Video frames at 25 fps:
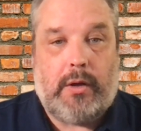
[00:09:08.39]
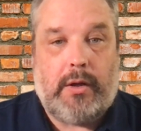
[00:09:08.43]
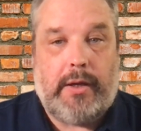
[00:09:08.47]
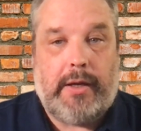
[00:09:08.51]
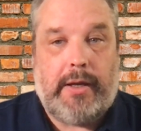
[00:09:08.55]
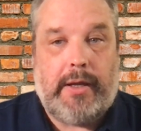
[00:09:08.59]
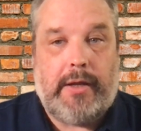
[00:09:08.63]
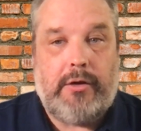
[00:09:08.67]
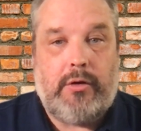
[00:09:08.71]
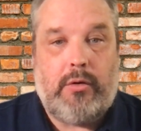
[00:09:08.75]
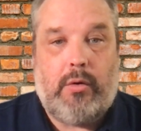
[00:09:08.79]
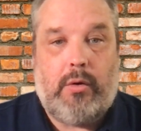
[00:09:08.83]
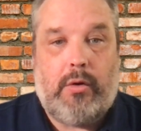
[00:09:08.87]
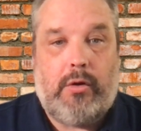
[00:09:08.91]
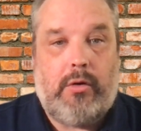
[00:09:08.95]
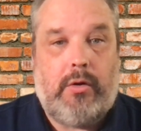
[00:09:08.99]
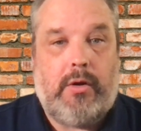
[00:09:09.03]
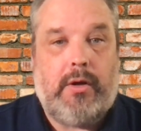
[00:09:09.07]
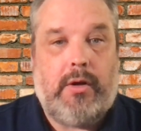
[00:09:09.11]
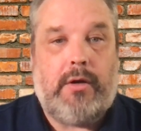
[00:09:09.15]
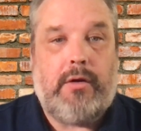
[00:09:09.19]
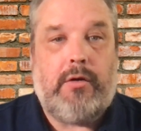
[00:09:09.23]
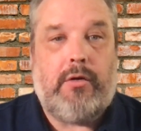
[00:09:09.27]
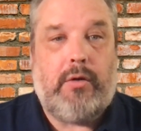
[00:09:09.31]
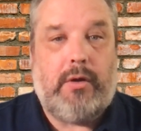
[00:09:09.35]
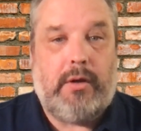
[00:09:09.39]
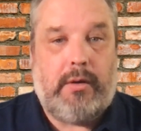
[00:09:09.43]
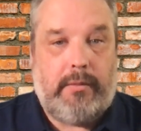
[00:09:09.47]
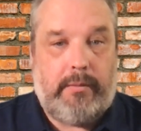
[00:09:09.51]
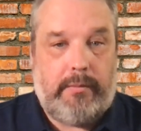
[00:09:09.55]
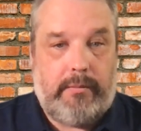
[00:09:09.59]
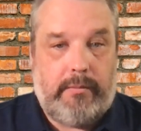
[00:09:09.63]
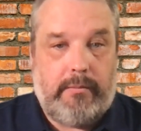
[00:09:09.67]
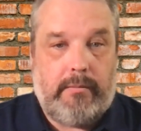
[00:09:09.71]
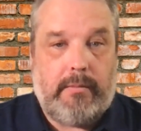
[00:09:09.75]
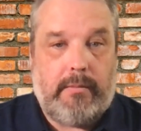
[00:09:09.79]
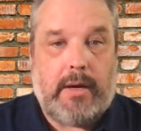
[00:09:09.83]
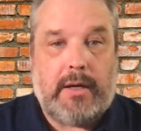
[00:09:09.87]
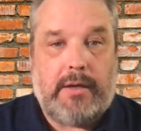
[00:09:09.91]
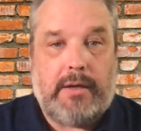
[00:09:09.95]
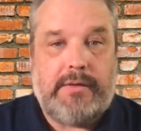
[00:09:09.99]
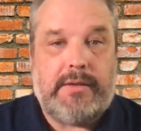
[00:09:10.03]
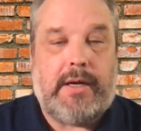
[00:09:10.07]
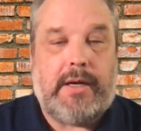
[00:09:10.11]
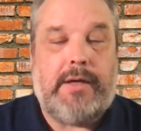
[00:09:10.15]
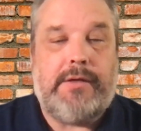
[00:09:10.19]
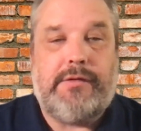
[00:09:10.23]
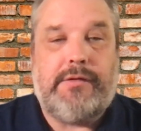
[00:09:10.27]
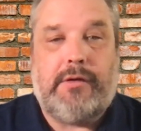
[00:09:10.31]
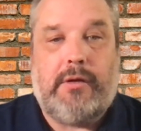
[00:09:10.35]
and you you can you can
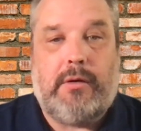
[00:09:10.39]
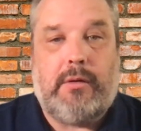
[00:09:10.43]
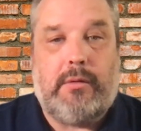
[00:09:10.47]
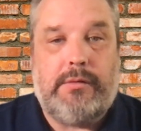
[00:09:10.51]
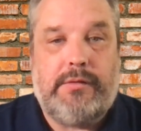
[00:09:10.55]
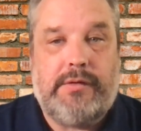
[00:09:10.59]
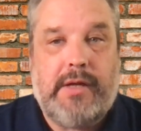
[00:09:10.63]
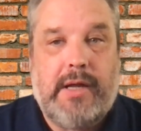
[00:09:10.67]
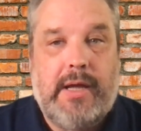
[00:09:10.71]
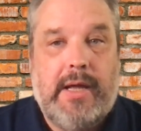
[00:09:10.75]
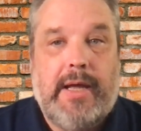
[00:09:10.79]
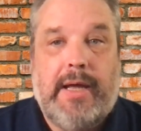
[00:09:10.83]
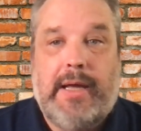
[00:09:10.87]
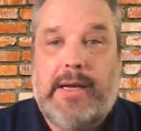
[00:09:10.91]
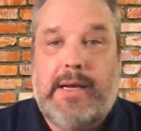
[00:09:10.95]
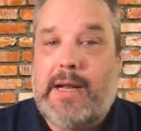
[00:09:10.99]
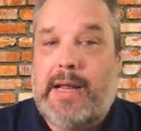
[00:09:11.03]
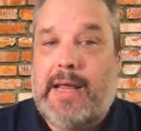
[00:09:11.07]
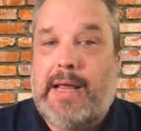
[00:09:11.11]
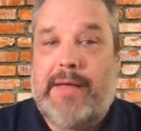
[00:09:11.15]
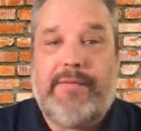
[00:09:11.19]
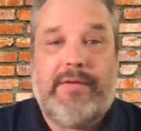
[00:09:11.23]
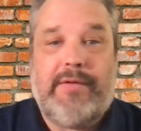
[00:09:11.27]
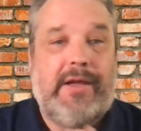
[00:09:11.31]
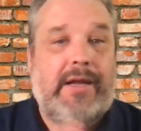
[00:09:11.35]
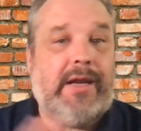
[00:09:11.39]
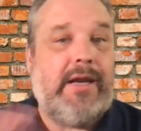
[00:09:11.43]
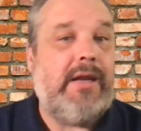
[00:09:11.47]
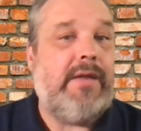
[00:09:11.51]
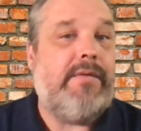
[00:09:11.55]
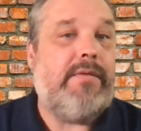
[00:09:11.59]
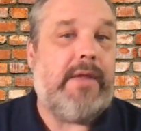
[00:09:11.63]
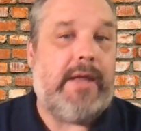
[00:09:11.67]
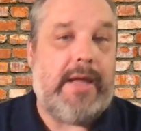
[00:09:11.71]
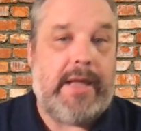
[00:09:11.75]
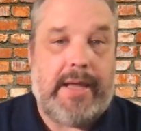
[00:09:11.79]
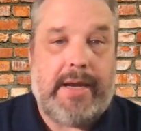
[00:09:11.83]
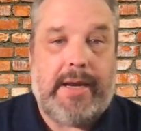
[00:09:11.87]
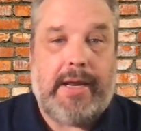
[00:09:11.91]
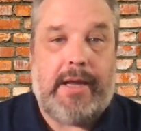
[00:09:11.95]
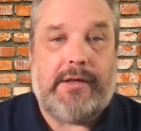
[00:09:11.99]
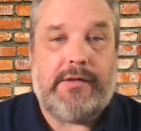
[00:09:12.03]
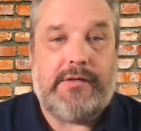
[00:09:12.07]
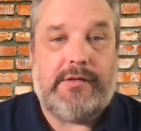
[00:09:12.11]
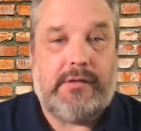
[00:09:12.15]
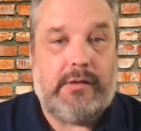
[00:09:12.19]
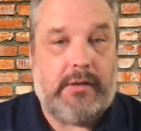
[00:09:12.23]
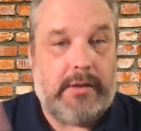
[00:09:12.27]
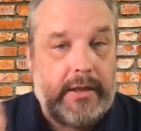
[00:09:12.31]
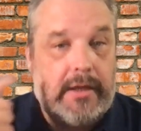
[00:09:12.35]
monetize those and not have any of the
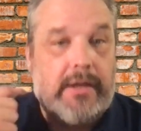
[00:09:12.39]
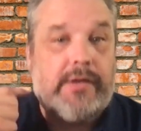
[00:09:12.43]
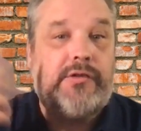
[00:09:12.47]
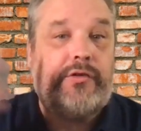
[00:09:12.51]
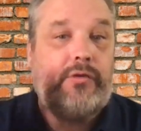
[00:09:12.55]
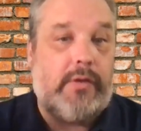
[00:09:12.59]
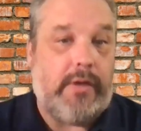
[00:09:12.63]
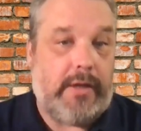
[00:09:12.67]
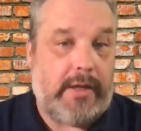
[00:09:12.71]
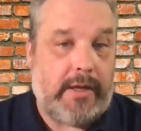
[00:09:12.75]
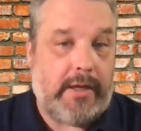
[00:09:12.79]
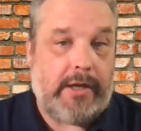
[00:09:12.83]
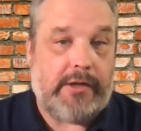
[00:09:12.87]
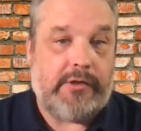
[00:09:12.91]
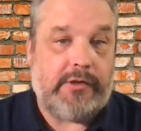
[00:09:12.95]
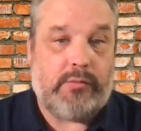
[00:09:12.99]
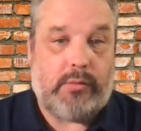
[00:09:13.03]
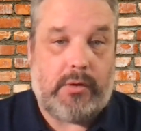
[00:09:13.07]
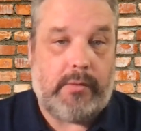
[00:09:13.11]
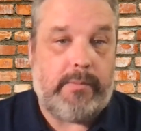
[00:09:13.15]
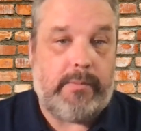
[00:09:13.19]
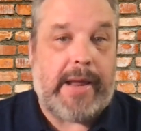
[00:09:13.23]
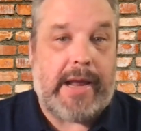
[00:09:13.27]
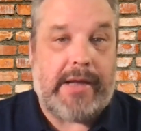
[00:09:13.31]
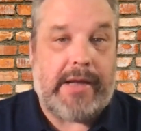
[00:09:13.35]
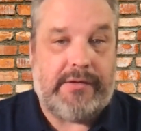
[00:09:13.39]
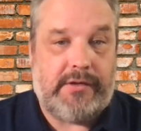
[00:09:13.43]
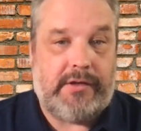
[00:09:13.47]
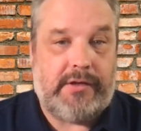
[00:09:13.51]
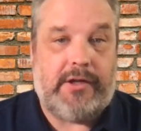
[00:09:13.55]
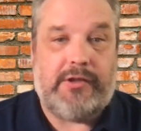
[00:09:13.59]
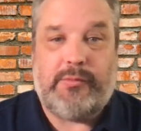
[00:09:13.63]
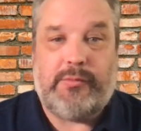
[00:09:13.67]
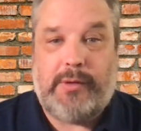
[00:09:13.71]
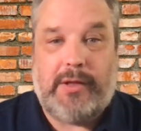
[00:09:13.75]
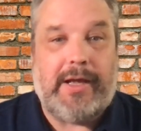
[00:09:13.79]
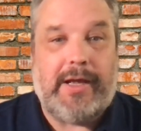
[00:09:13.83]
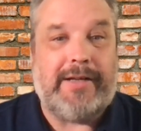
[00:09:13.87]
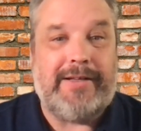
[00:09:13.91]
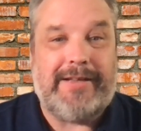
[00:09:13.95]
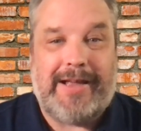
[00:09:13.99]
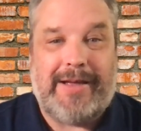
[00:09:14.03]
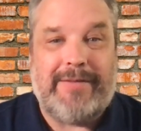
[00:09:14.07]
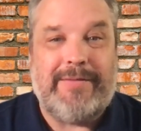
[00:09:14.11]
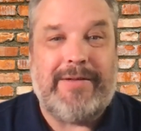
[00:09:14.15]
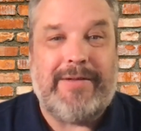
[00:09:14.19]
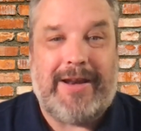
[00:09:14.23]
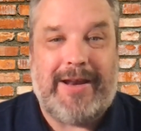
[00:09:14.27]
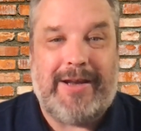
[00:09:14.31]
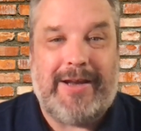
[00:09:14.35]
headaches let us do the headaches we're masochists we like to
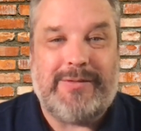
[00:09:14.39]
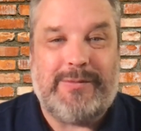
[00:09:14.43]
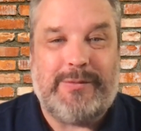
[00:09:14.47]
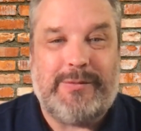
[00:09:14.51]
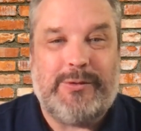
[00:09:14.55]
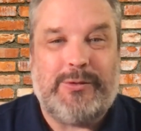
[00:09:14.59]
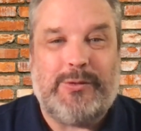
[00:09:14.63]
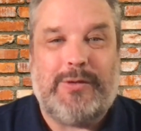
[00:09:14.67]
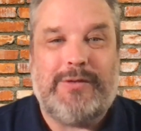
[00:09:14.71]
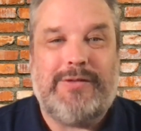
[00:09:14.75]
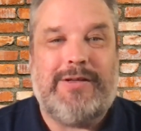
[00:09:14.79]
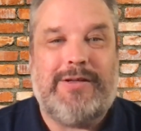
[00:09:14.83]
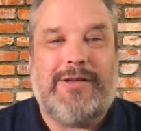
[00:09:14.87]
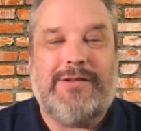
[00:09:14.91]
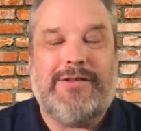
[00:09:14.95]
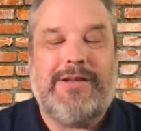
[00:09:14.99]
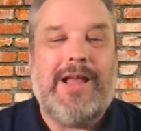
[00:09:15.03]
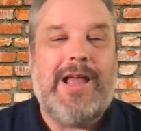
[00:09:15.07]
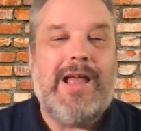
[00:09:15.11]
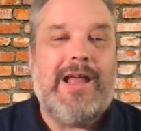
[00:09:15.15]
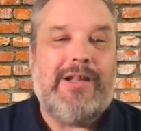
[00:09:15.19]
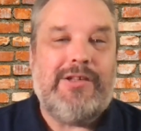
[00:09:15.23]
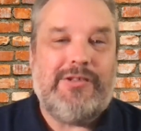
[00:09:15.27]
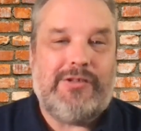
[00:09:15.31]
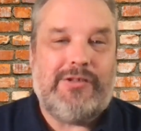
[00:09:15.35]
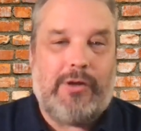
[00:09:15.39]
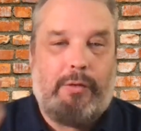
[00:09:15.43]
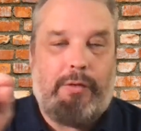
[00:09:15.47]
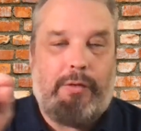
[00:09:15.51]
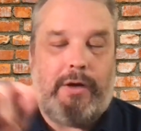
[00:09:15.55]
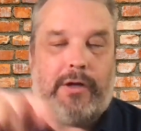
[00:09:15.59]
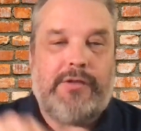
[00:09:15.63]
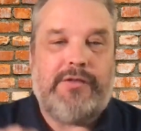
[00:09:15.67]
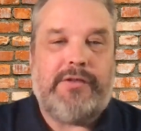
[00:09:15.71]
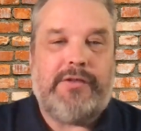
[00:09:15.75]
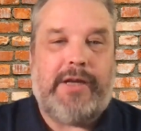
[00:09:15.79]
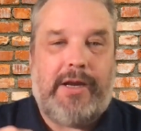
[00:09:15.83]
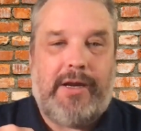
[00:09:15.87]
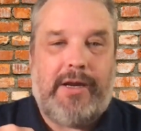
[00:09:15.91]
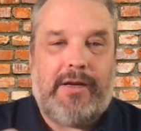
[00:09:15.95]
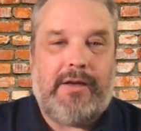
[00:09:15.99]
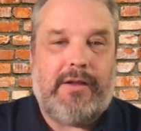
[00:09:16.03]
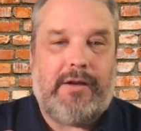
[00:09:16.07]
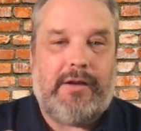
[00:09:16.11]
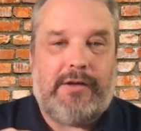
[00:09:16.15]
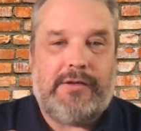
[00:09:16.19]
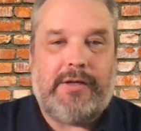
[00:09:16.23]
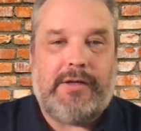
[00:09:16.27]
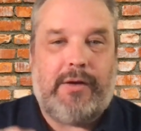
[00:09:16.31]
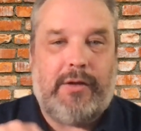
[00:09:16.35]
have headaches for short sales so there's a
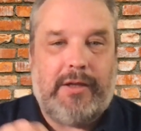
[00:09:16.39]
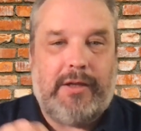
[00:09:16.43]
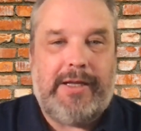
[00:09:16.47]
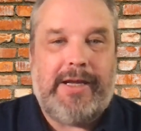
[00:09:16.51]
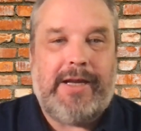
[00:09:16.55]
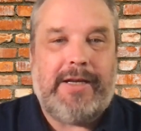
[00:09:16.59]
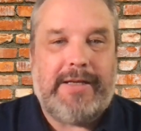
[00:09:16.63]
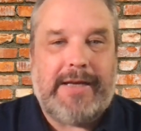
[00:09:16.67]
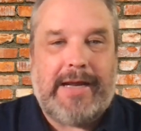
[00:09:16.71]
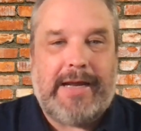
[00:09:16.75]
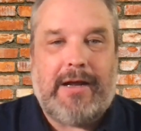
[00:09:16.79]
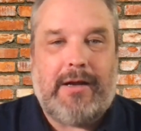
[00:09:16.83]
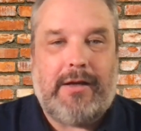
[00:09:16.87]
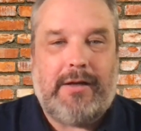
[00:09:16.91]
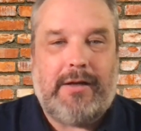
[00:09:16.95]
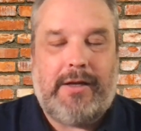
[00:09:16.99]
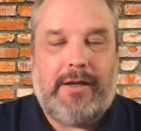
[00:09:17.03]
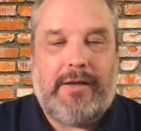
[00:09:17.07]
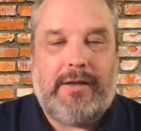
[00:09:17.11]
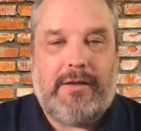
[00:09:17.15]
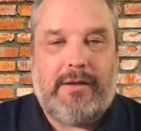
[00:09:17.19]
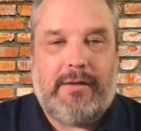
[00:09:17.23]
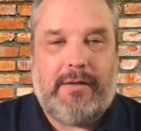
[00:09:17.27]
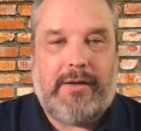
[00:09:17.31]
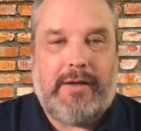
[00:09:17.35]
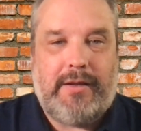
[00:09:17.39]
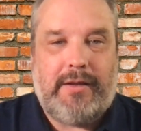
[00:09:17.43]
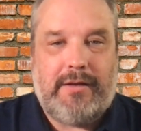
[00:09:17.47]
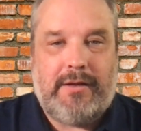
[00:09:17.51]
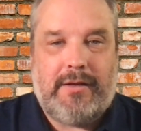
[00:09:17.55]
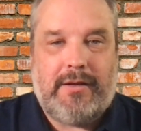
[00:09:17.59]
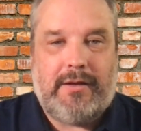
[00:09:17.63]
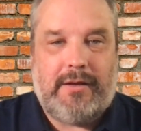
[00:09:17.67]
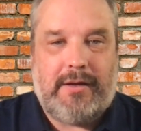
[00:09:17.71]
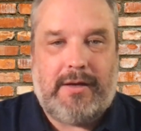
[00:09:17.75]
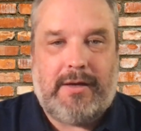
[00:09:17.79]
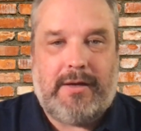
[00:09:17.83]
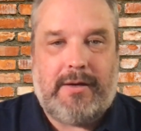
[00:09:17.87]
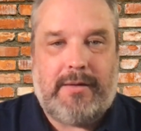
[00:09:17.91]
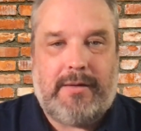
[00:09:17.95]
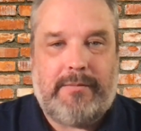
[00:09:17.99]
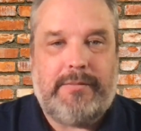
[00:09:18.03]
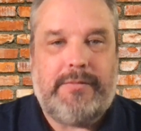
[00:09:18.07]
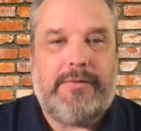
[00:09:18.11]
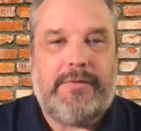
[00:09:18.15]
there's a link down in the in the um,